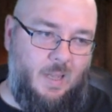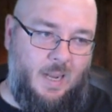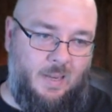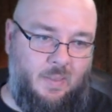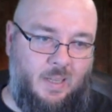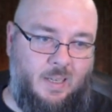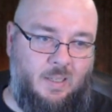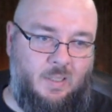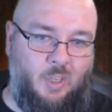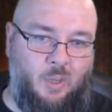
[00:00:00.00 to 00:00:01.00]
and
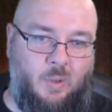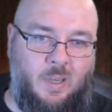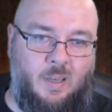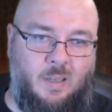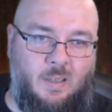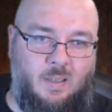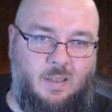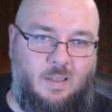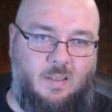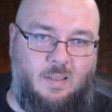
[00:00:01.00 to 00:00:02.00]
then you can
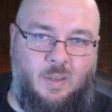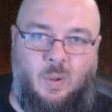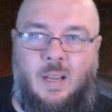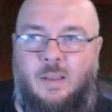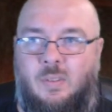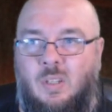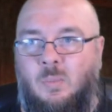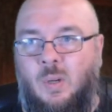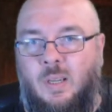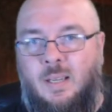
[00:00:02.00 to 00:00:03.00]
you can have
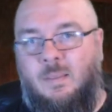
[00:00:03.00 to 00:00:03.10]
someone